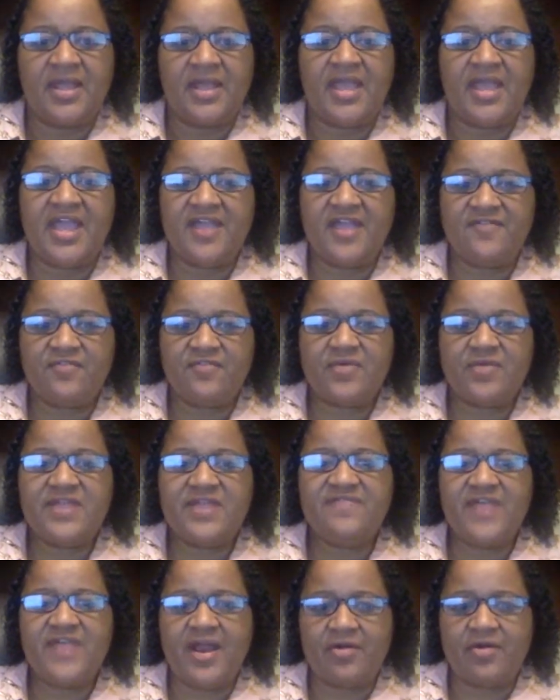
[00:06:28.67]
Every
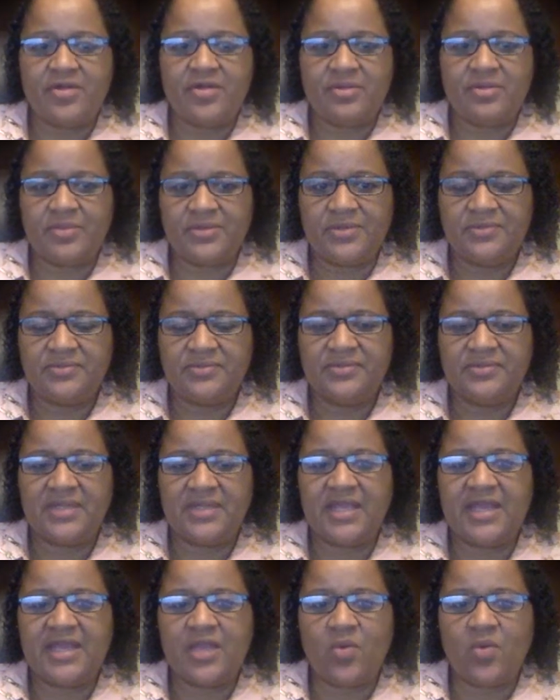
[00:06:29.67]
variable
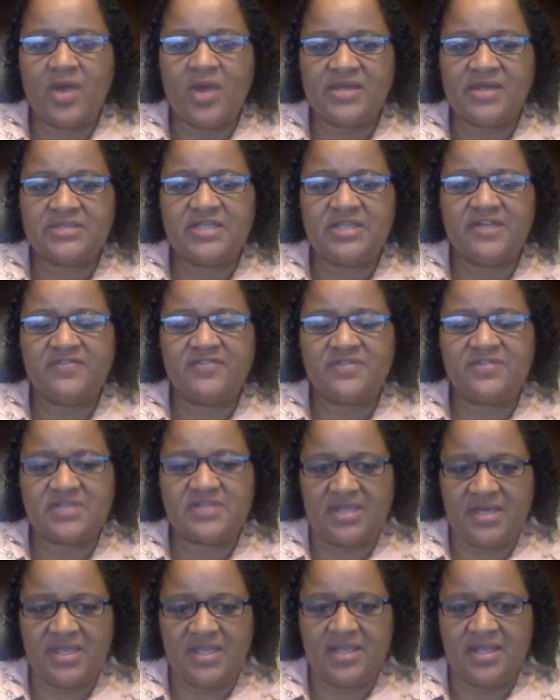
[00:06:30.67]
in a quantitative
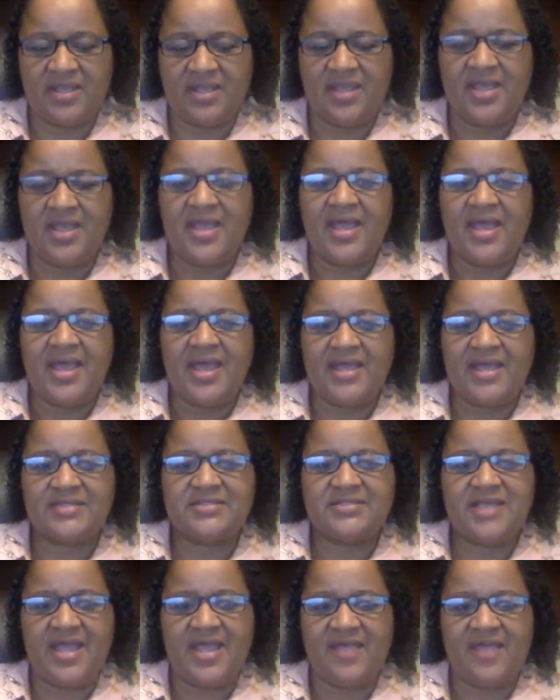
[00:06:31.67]
study has
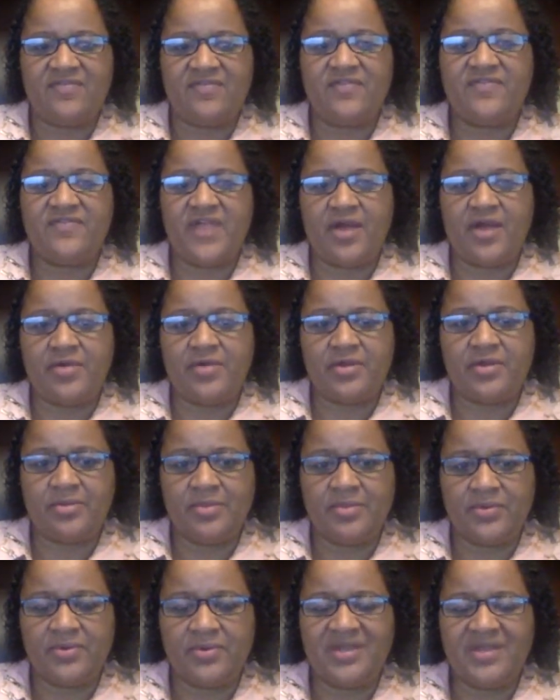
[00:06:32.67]
to have a
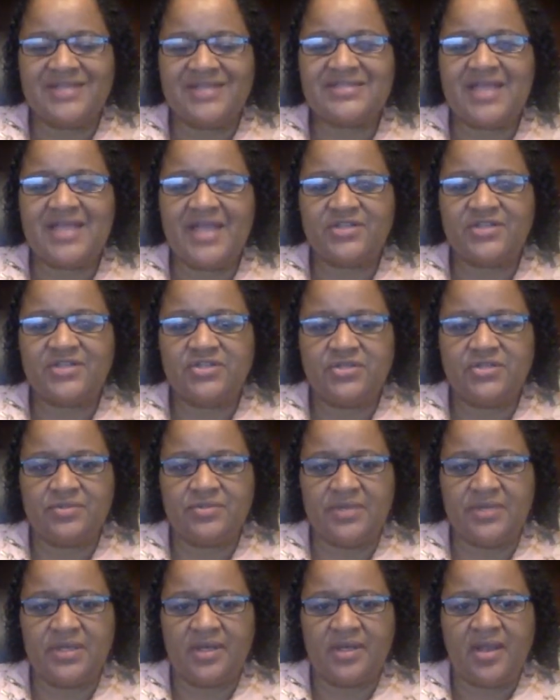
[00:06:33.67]
variable attached to
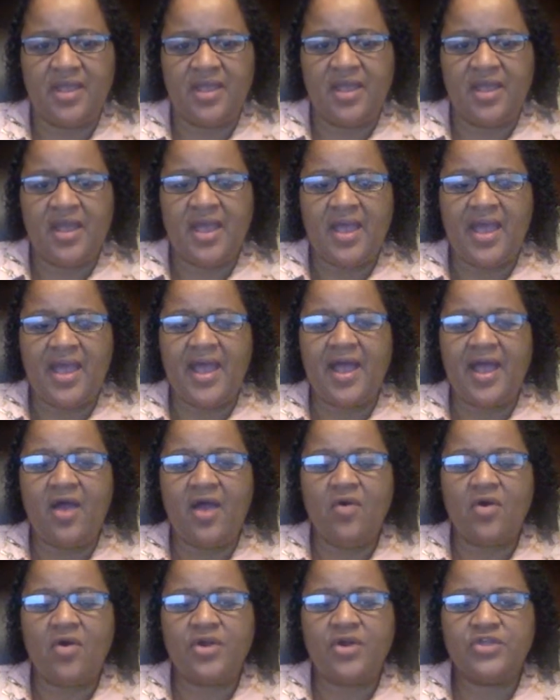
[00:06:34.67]
it.
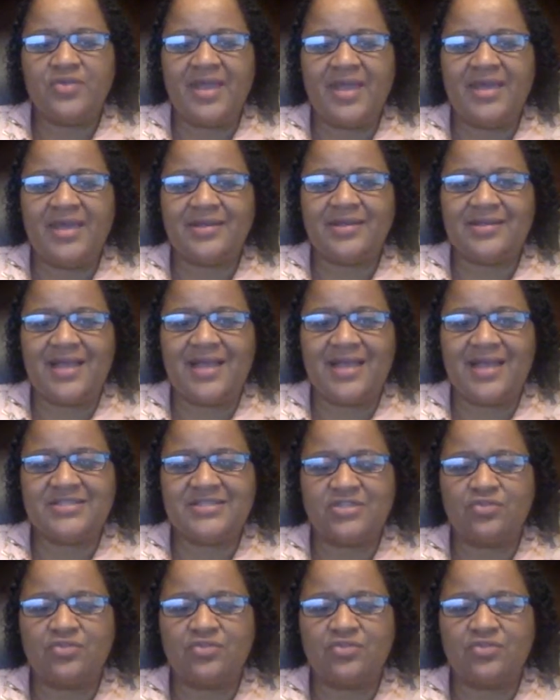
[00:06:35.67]
How are you analyzing?